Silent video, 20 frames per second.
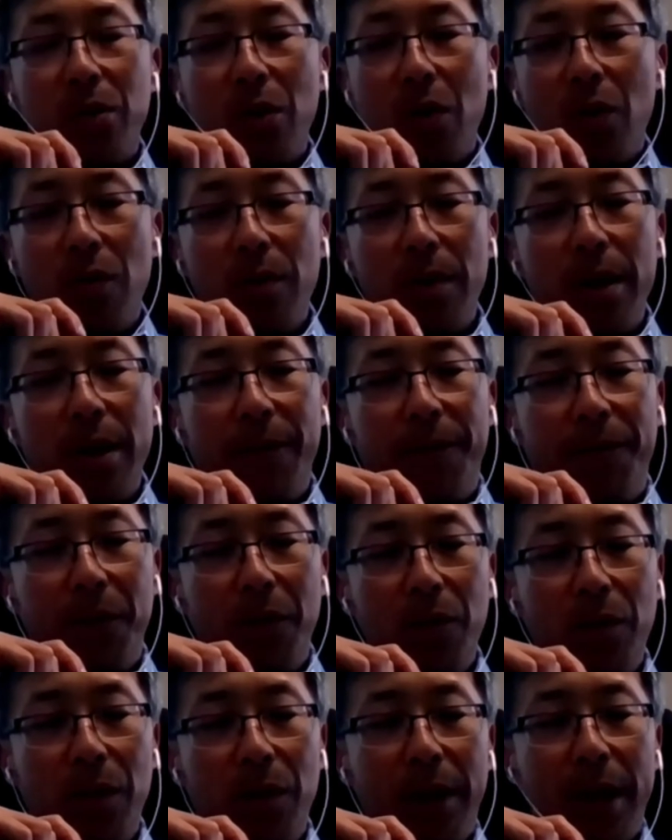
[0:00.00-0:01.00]
So if
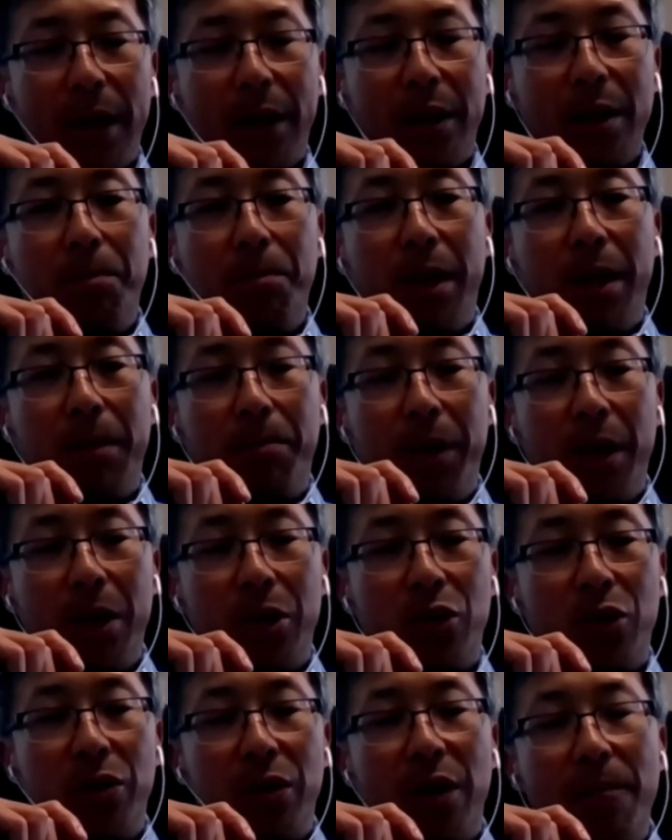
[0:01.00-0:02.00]
you look at the big
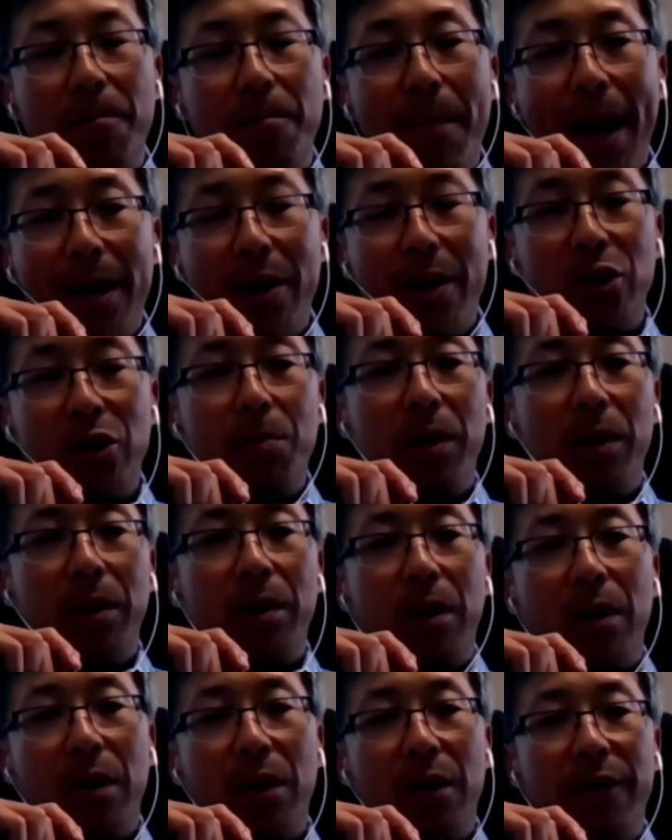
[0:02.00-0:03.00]
picture of
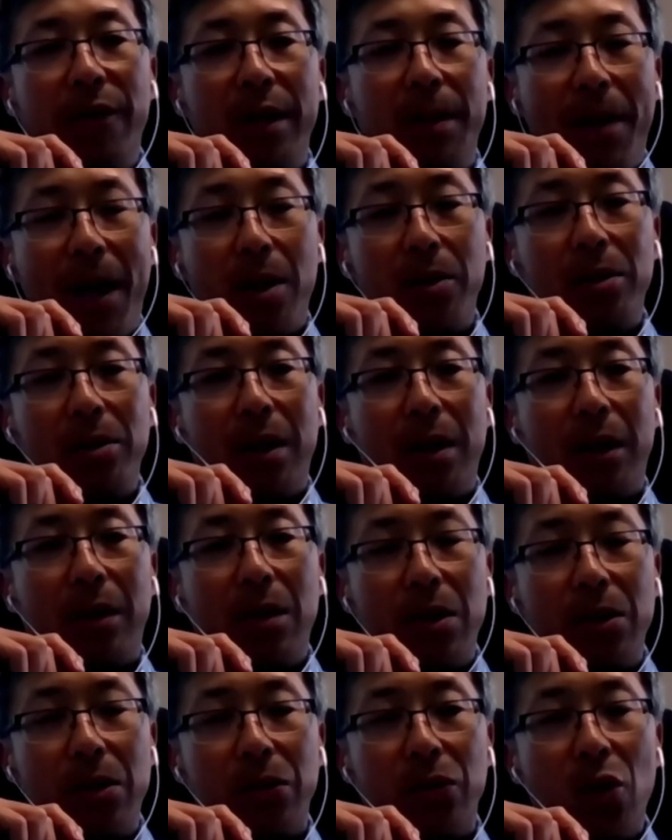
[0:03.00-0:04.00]
management of
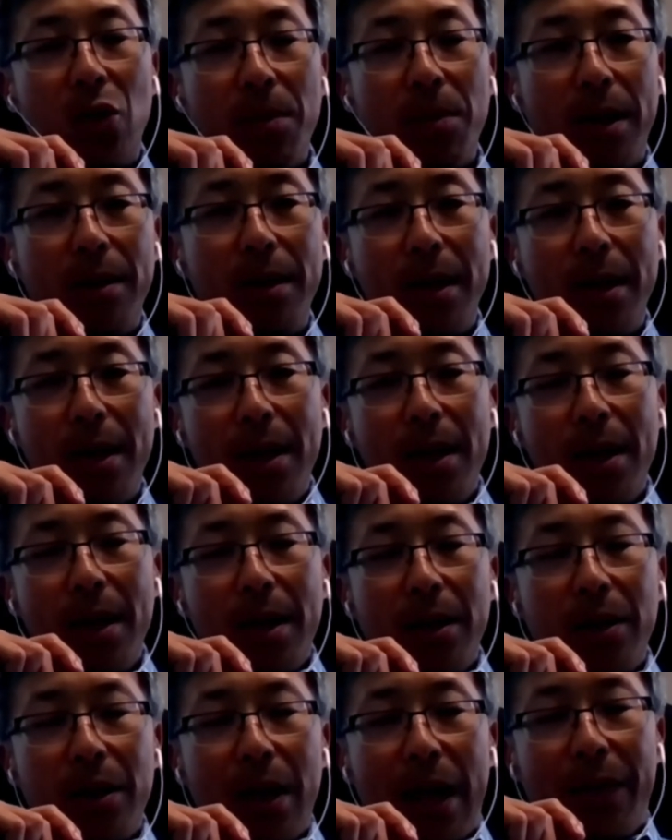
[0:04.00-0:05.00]
hepatocellular carcinoma,
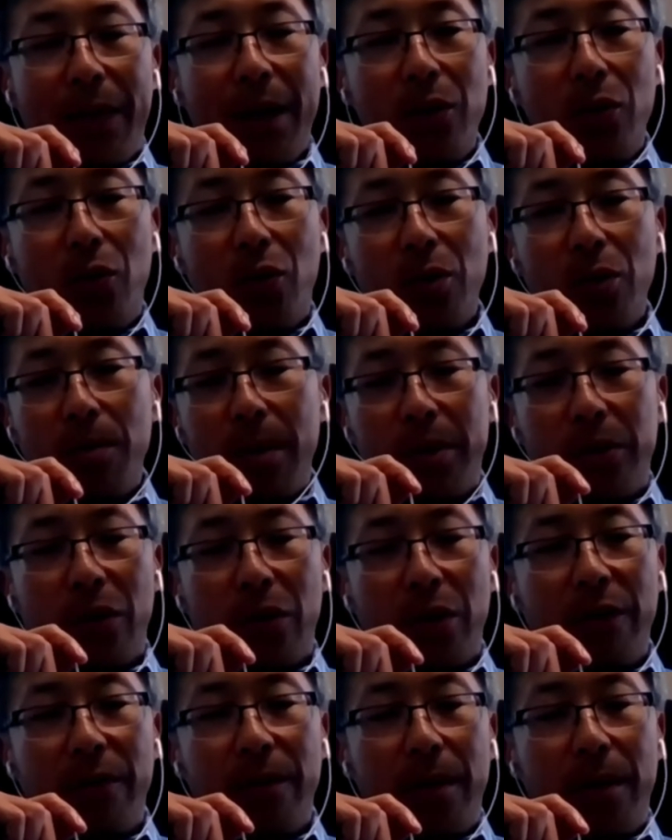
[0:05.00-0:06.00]
I think you could
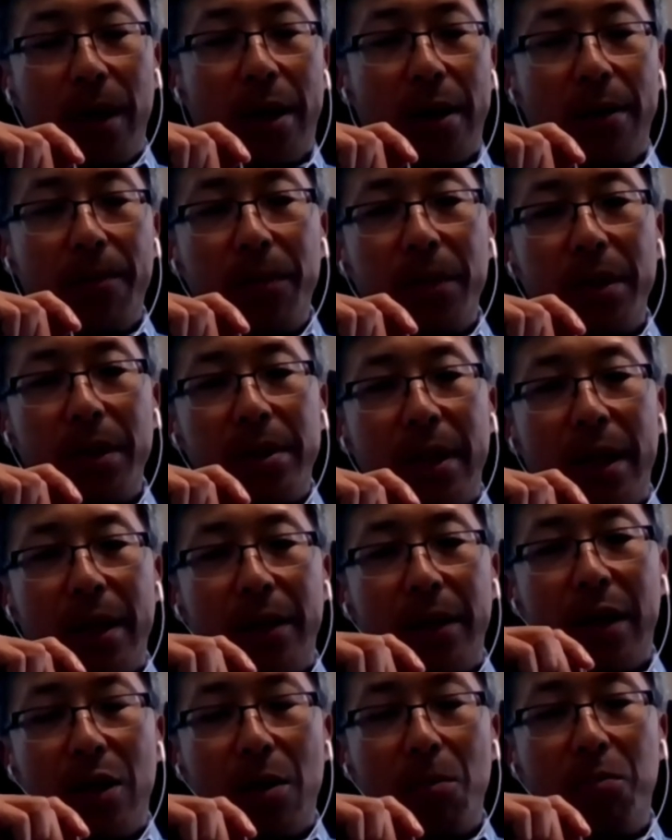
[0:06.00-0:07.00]
sort of
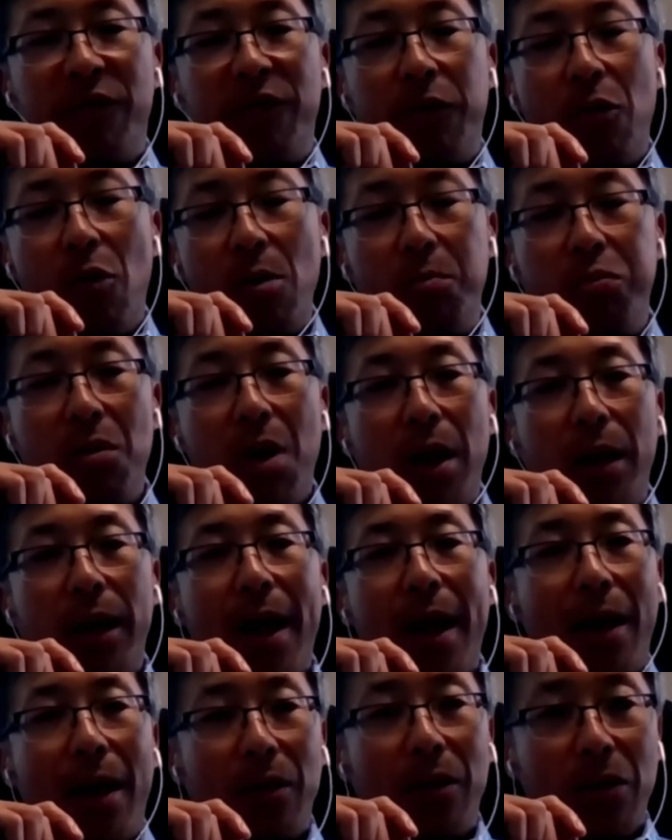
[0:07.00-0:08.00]
say there are four broad
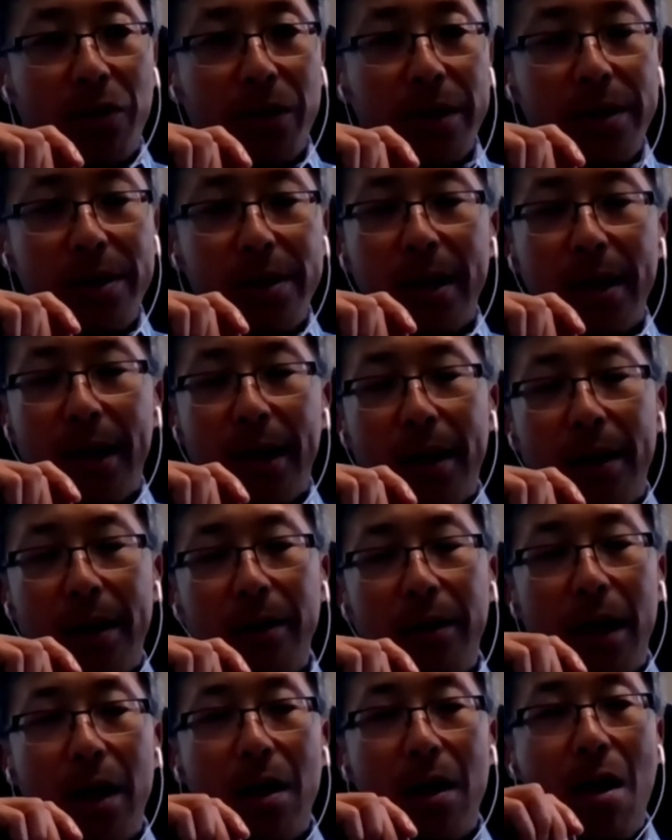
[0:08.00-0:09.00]
categories.
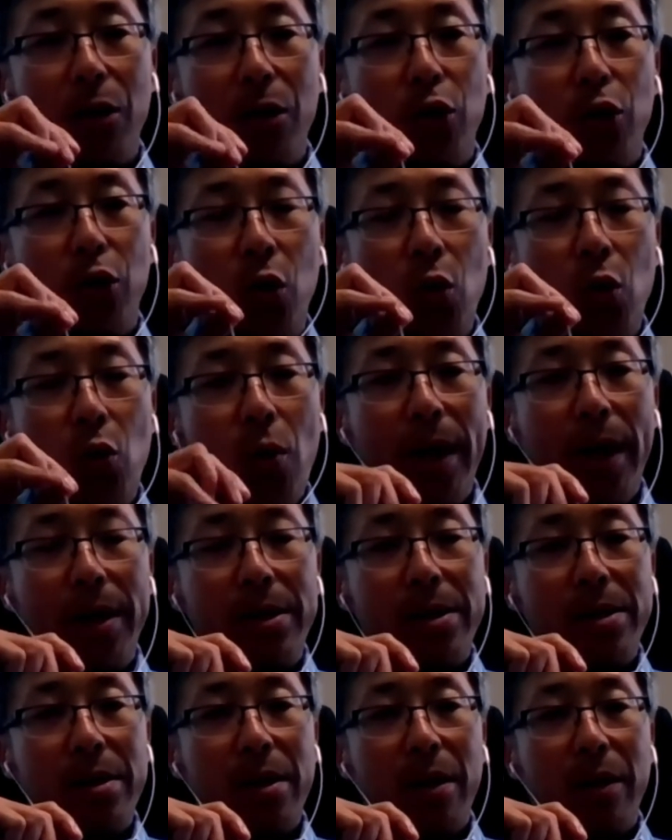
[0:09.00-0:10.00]
There are two
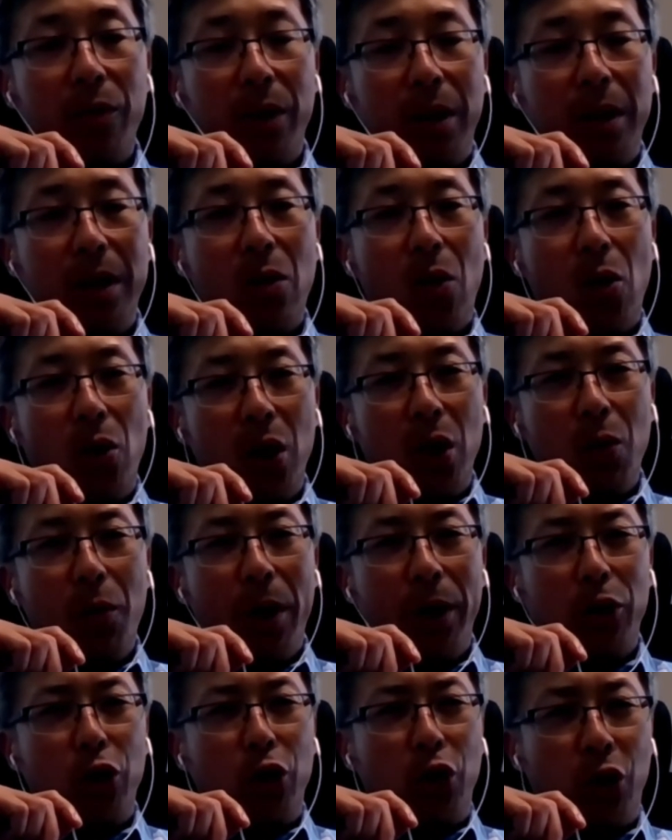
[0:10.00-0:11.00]
ways, really only
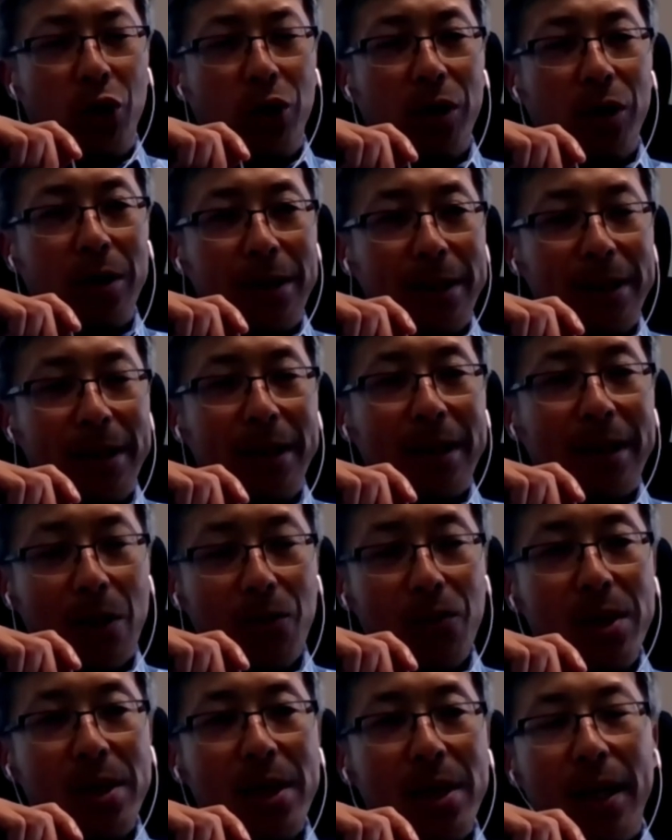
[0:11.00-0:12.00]
way to cure the disease, I
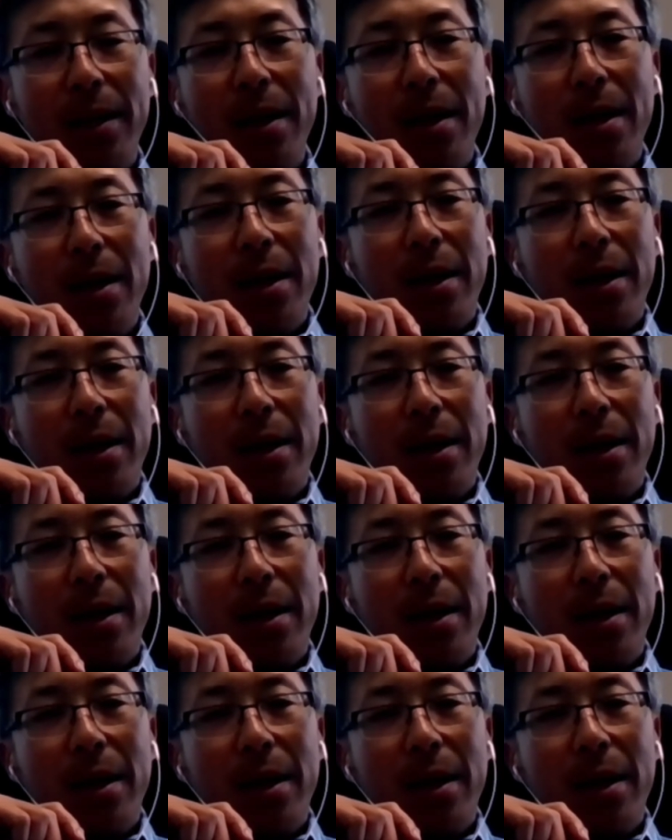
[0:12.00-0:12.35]
would say.